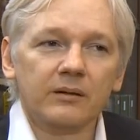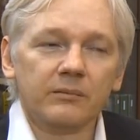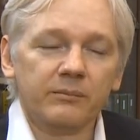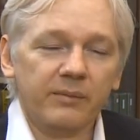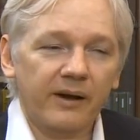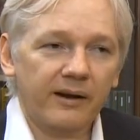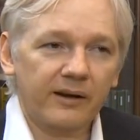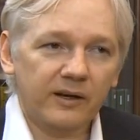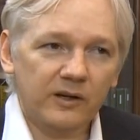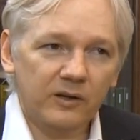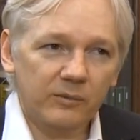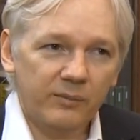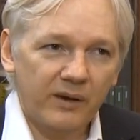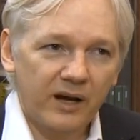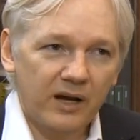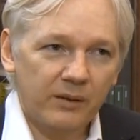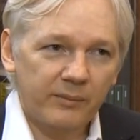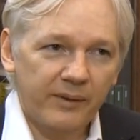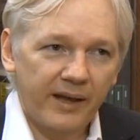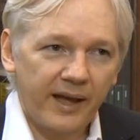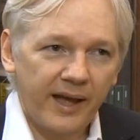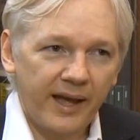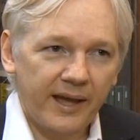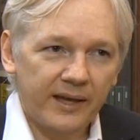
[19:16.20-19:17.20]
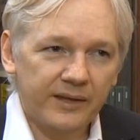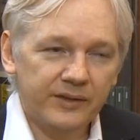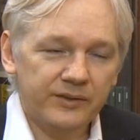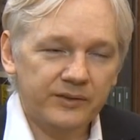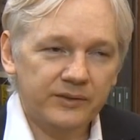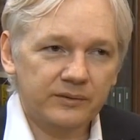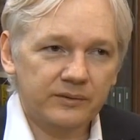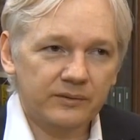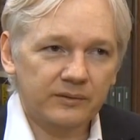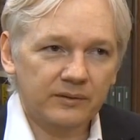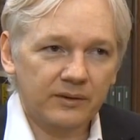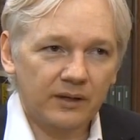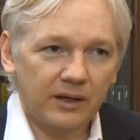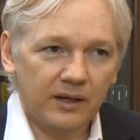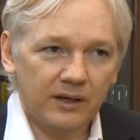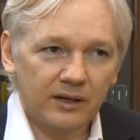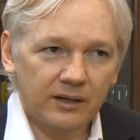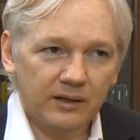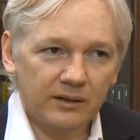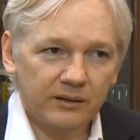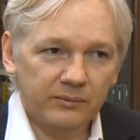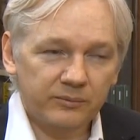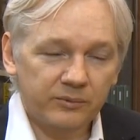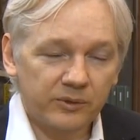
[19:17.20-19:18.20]
Barack Obama has
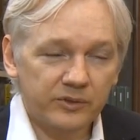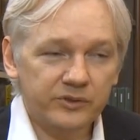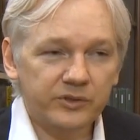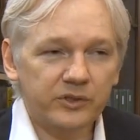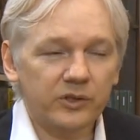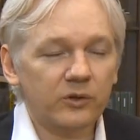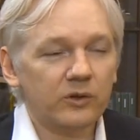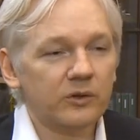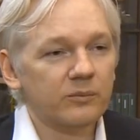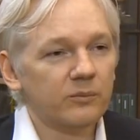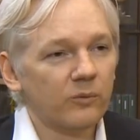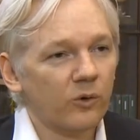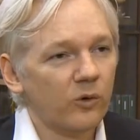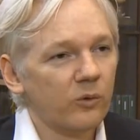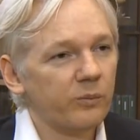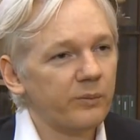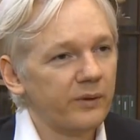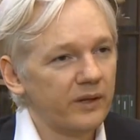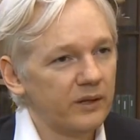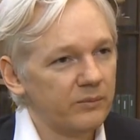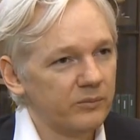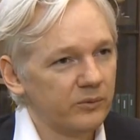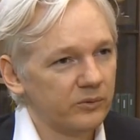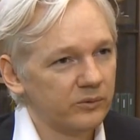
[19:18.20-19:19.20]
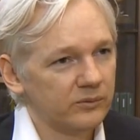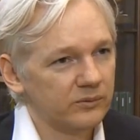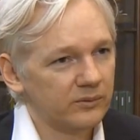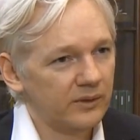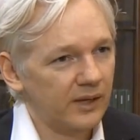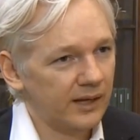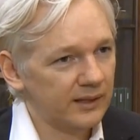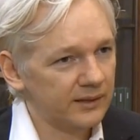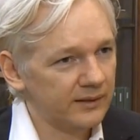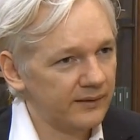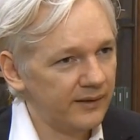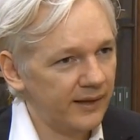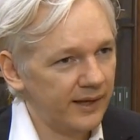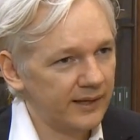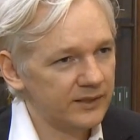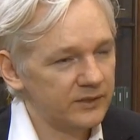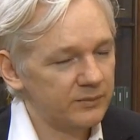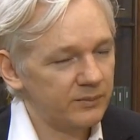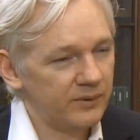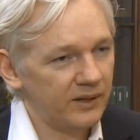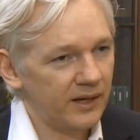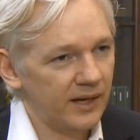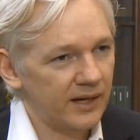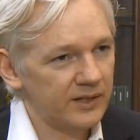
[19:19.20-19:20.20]
prosecuted more people under the
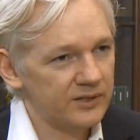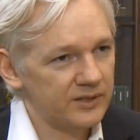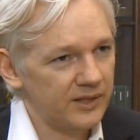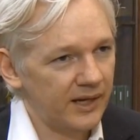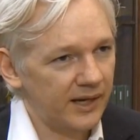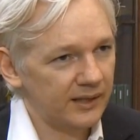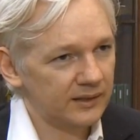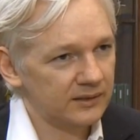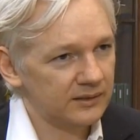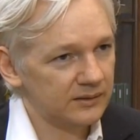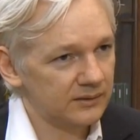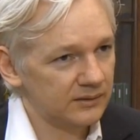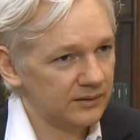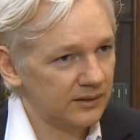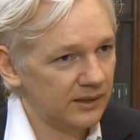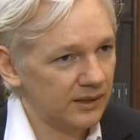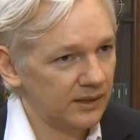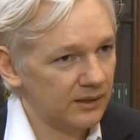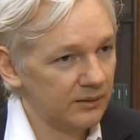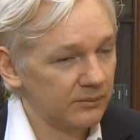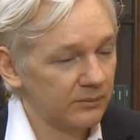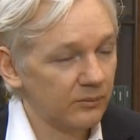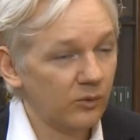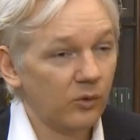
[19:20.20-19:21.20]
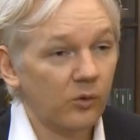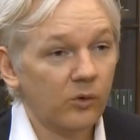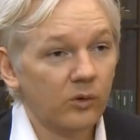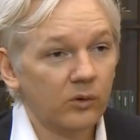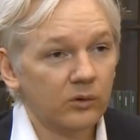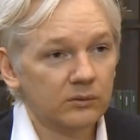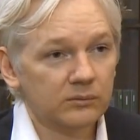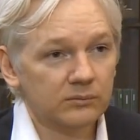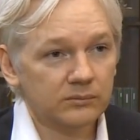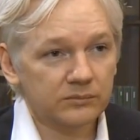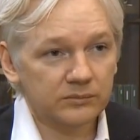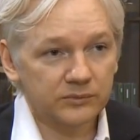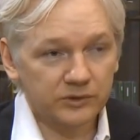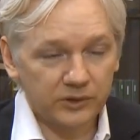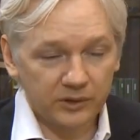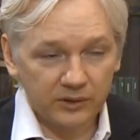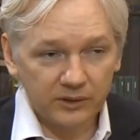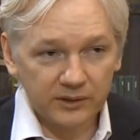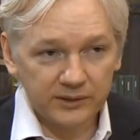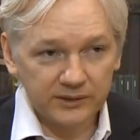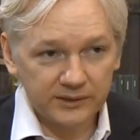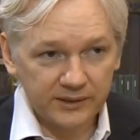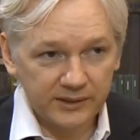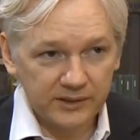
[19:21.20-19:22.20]
Espionage Act, more
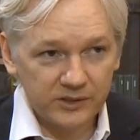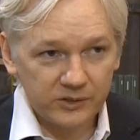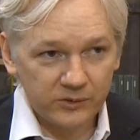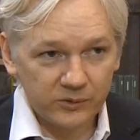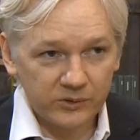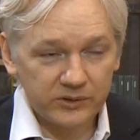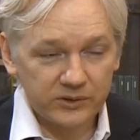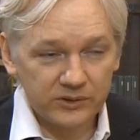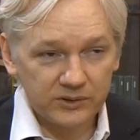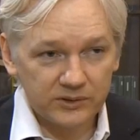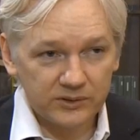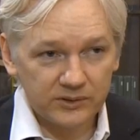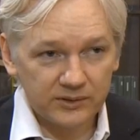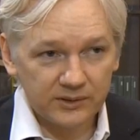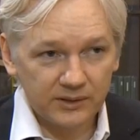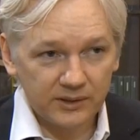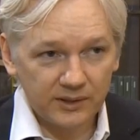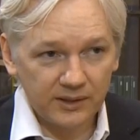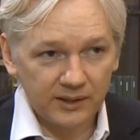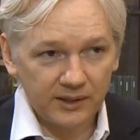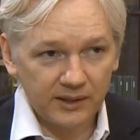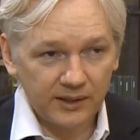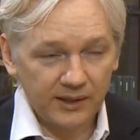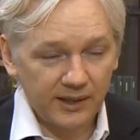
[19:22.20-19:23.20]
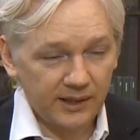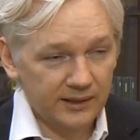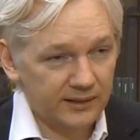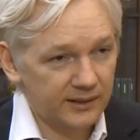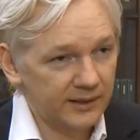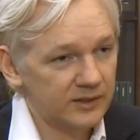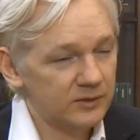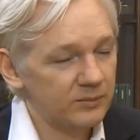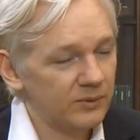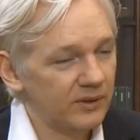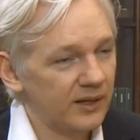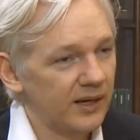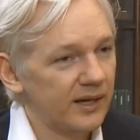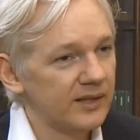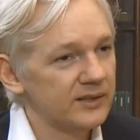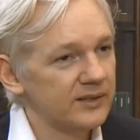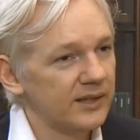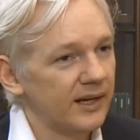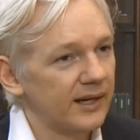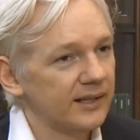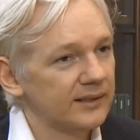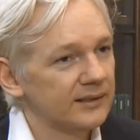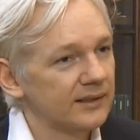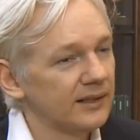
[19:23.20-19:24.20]
journalistic sources under the Espionage
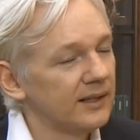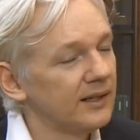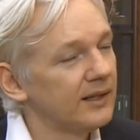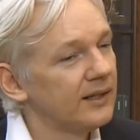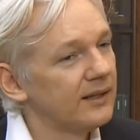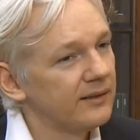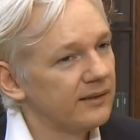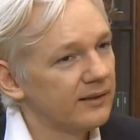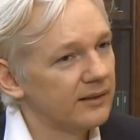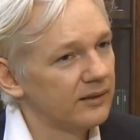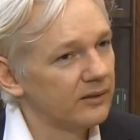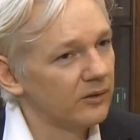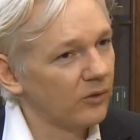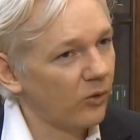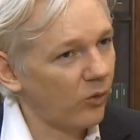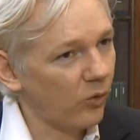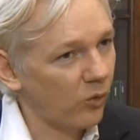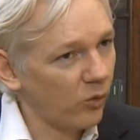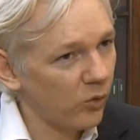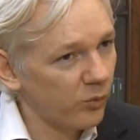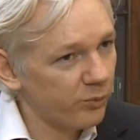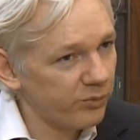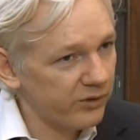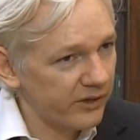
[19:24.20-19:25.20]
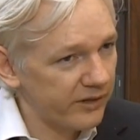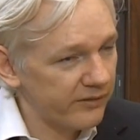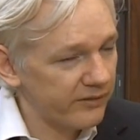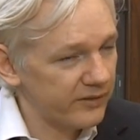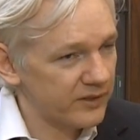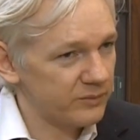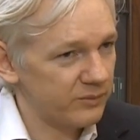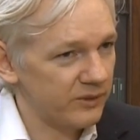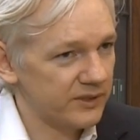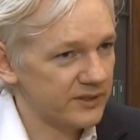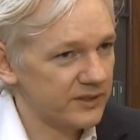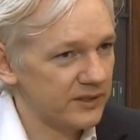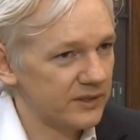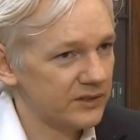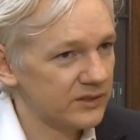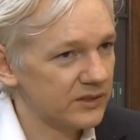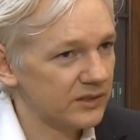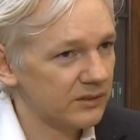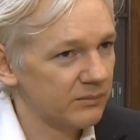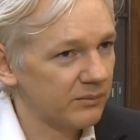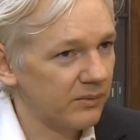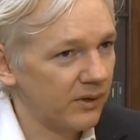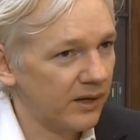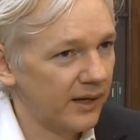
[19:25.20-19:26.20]
Act, than all previous presidents
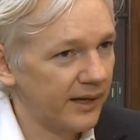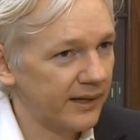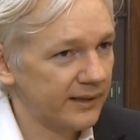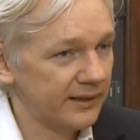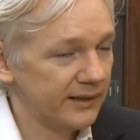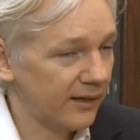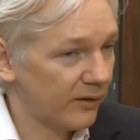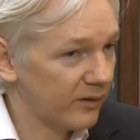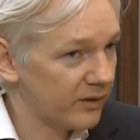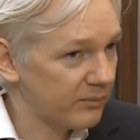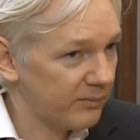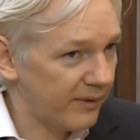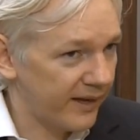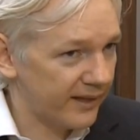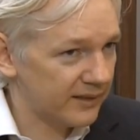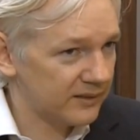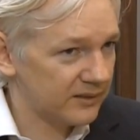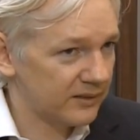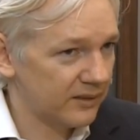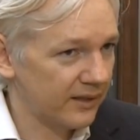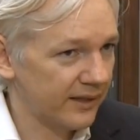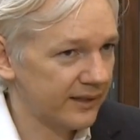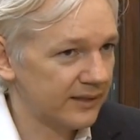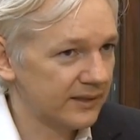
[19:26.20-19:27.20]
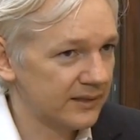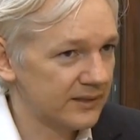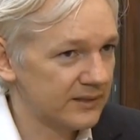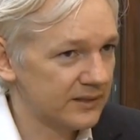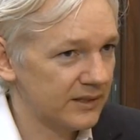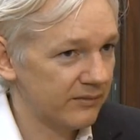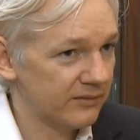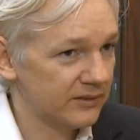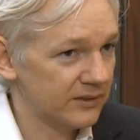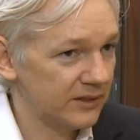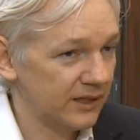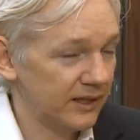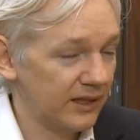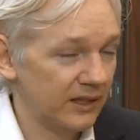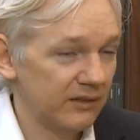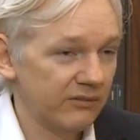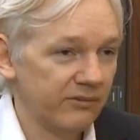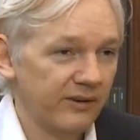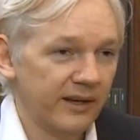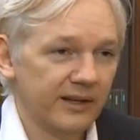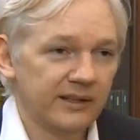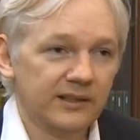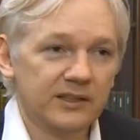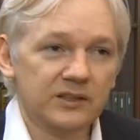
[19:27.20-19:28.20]
combined, going back to 1917. In
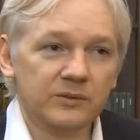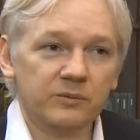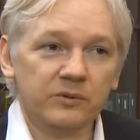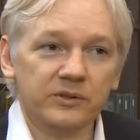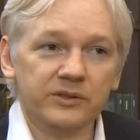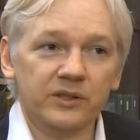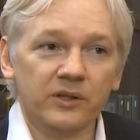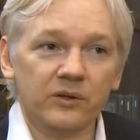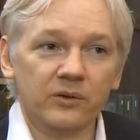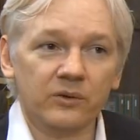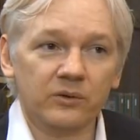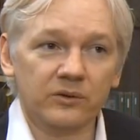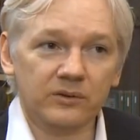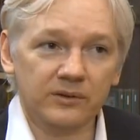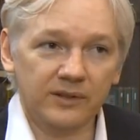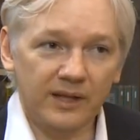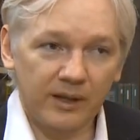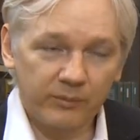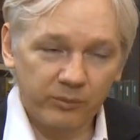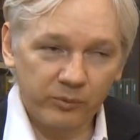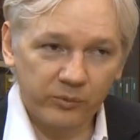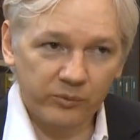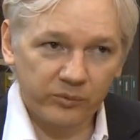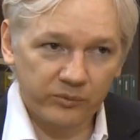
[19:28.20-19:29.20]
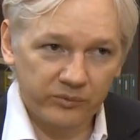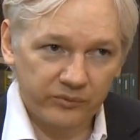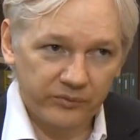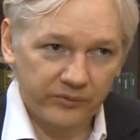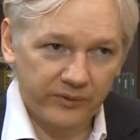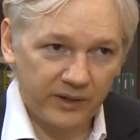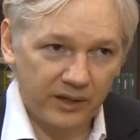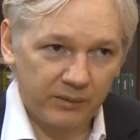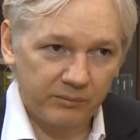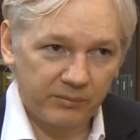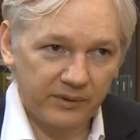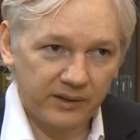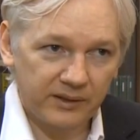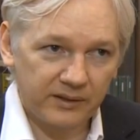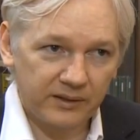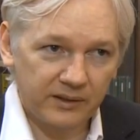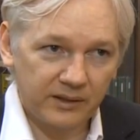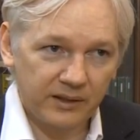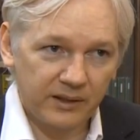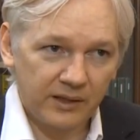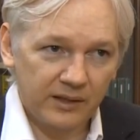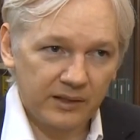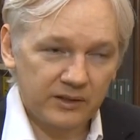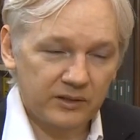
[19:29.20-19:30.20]
fact, he's prosecuted double the number.
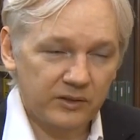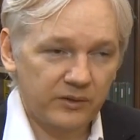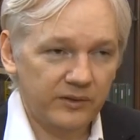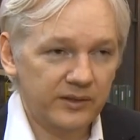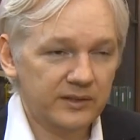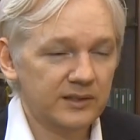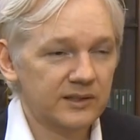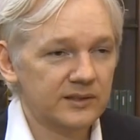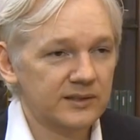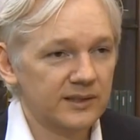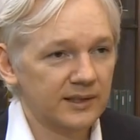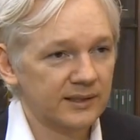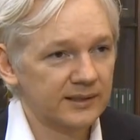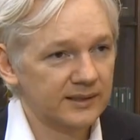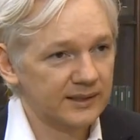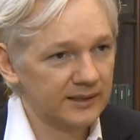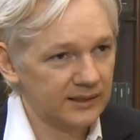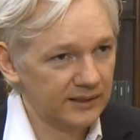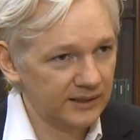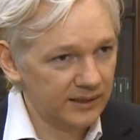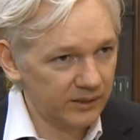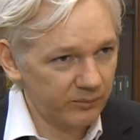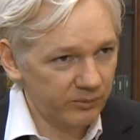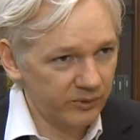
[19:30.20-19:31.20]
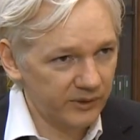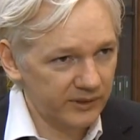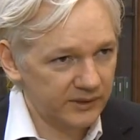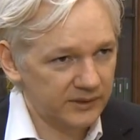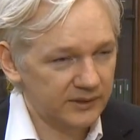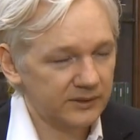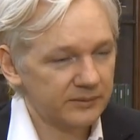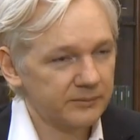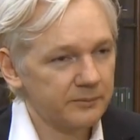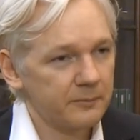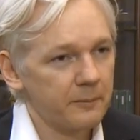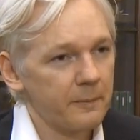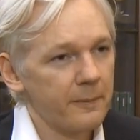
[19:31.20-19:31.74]
So this is a deliberate,